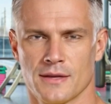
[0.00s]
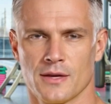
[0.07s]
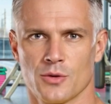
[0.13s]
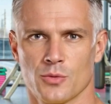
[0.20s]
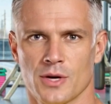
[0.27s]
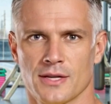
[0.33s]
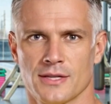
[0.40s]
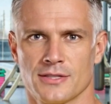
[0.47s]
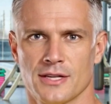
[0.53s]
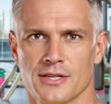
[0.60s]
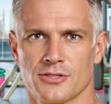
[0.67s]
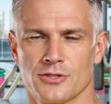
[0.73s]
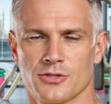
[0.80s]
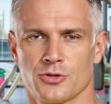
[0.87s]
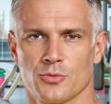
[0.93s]
While it
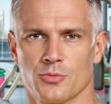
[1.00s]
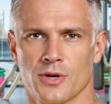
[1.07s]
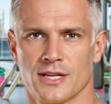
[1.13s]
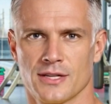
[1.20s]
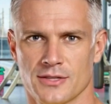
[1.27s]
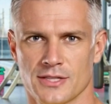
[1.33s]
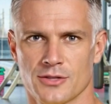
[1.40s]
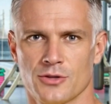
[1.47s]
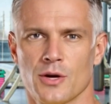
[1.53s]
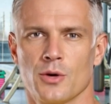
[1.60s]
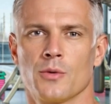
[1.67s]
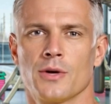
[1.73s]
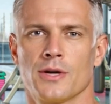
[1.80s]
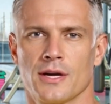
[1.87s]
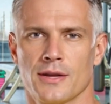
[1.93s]
doesn't directly
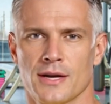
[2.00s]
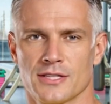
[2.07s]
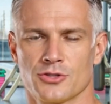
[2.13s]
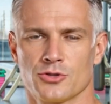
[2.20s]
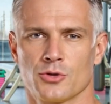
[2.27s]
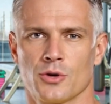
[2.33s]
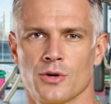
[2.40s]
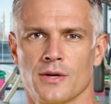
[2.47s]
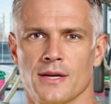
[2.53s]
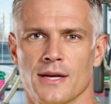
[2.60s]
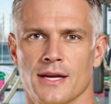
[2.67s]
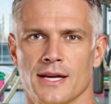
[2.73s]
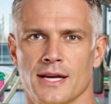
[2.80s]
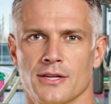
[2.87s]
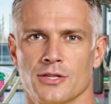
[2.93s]
lower cholesterol,
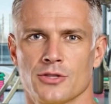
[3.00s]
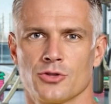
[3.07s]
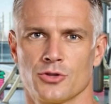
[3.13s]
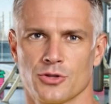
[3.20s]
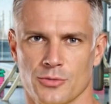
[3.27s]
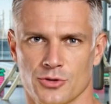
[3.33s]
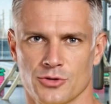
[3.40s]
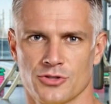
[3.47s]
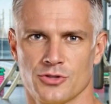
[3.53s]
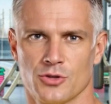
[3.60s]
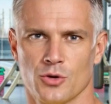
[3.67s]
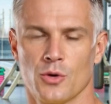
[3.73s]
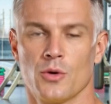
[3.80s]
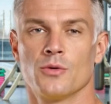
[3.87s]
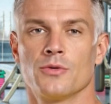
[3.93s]
it contributes
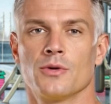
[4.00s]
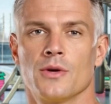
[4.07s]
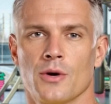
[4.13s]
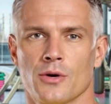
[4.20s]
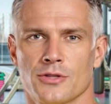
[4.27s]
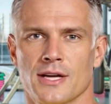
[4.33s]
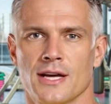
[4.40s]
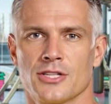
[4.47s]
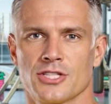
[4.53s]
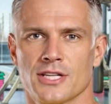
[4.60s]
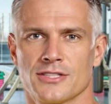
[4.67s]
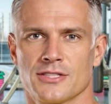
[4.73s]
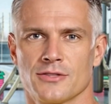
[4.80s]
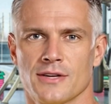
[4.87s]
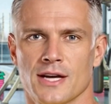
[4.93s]
to overall
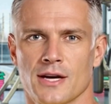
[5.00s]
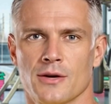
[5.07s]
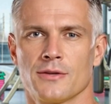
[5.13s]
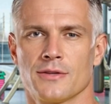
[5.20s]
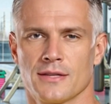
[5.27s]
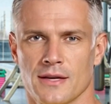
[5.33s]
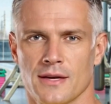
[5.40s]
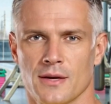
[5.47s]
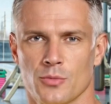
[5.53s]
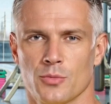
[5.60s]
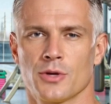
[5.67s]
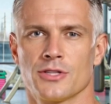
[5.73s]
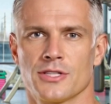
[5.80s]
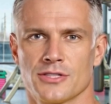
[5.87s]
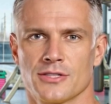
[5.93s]
digestive health,
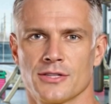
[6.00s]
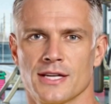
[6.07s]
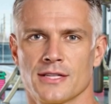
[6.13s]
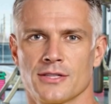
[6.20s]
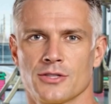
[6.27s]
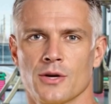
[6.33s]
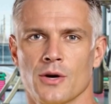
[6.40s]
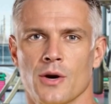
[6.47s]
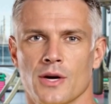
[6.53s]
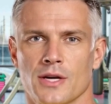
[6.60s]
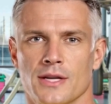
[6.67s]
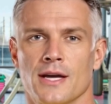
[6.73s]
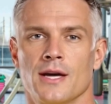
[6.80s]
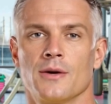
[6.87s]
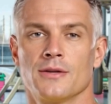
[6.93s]
which is linked to
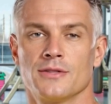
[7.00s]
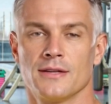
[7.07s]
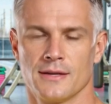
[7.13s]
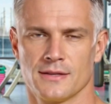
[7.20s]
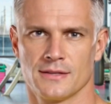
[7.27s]
heart health.